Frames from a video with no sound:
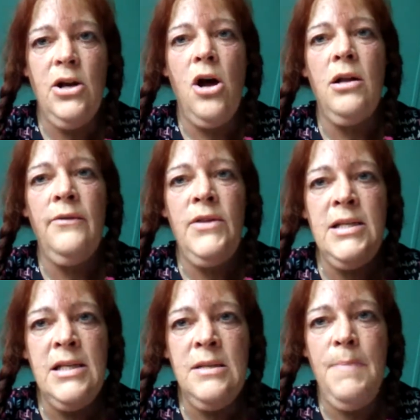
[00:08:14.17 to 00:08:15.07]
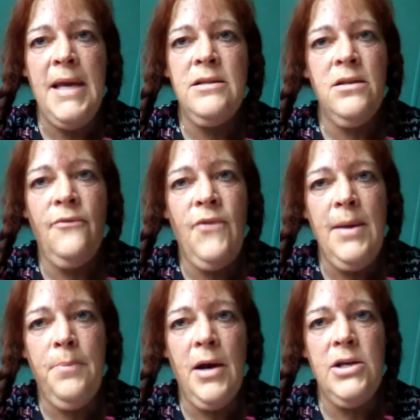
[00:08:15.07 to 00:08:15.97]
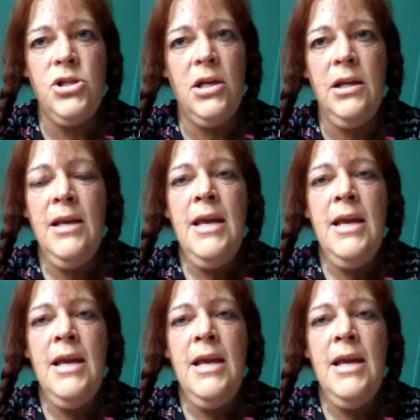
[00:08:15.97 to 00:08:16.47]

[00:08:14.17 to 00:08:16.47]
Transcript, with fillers: all of this is based on vibration